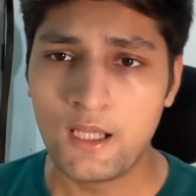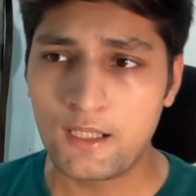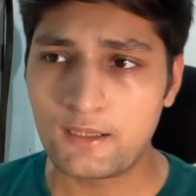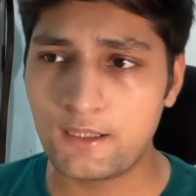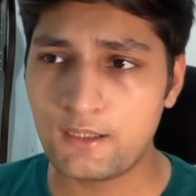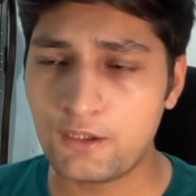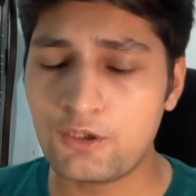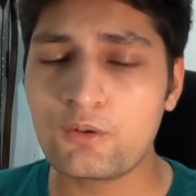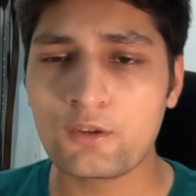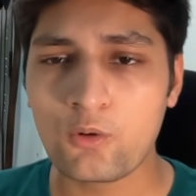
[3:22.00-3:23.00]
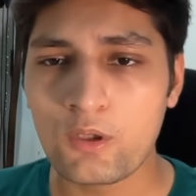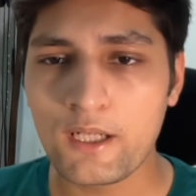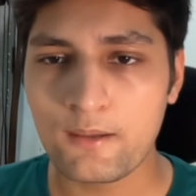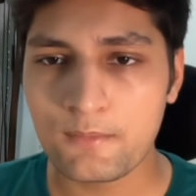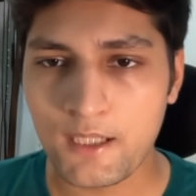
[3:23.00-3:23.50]
then you can cold
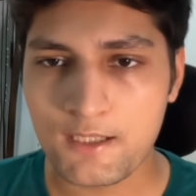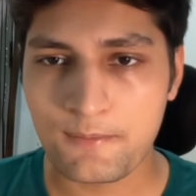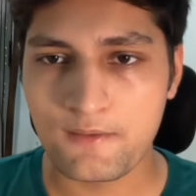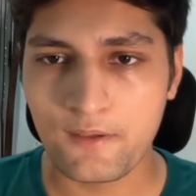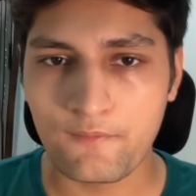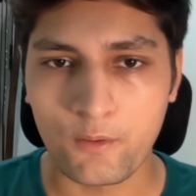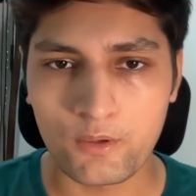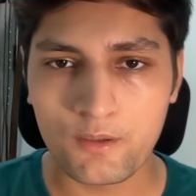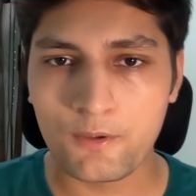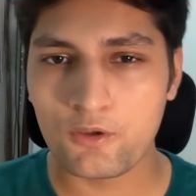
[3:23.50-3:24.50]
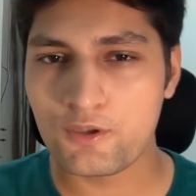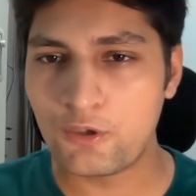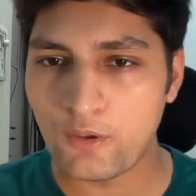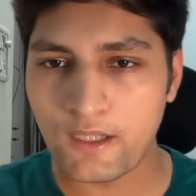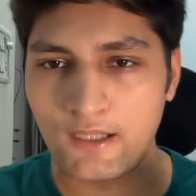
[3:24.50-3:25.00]
DM that specific founder because
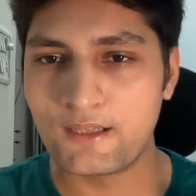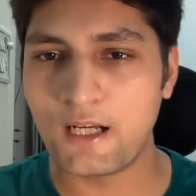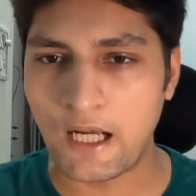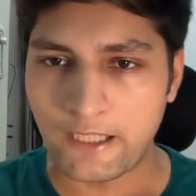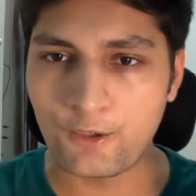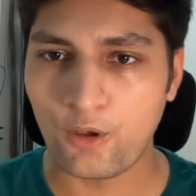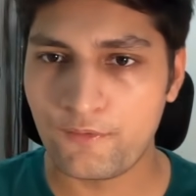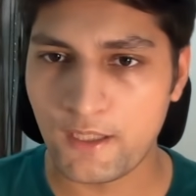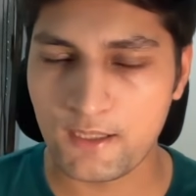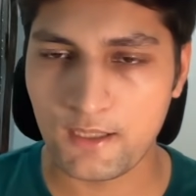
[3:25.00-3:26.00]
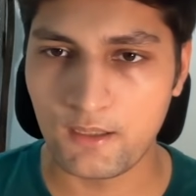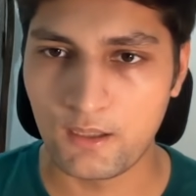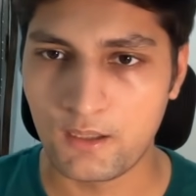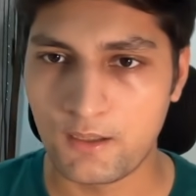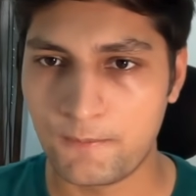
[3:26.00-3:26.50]
you are in the eye of that
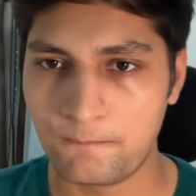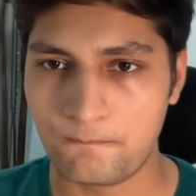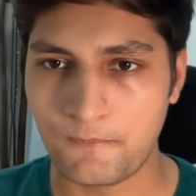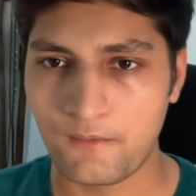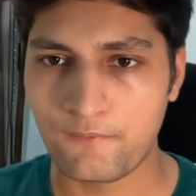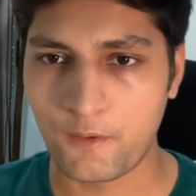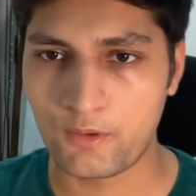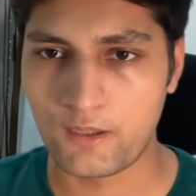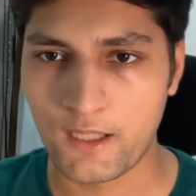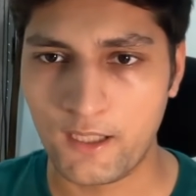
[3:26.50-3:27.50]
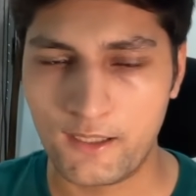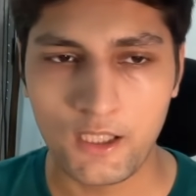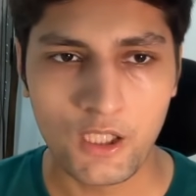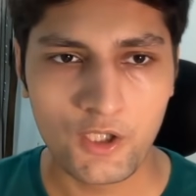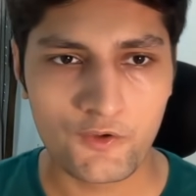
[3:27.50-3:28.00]
founder, right?
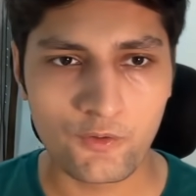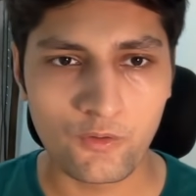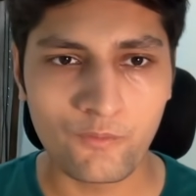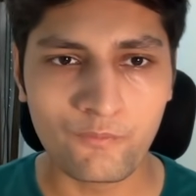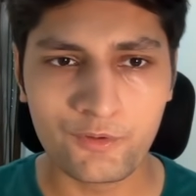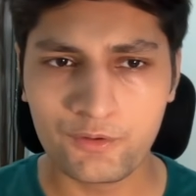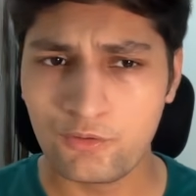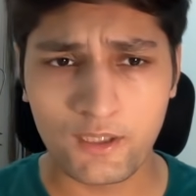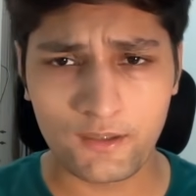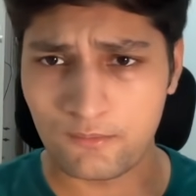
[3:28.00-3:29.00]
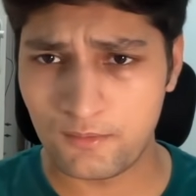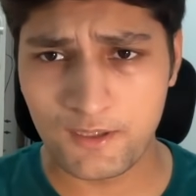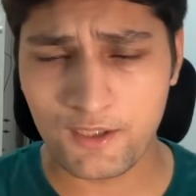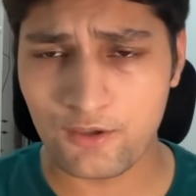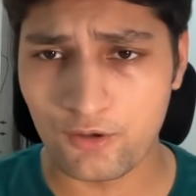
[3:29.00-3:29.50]
So you can
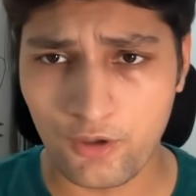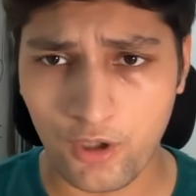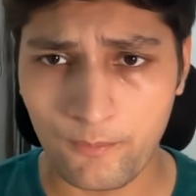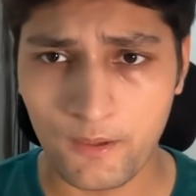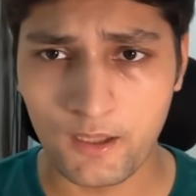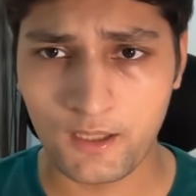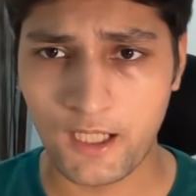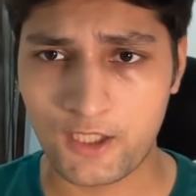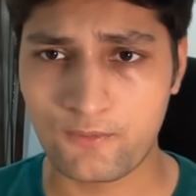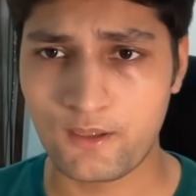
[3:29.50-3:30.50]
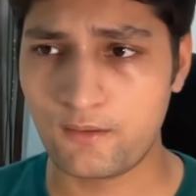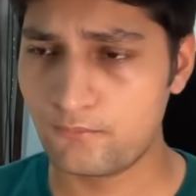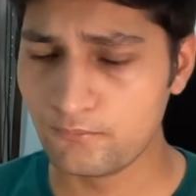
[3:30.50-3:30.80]
just drop a casual,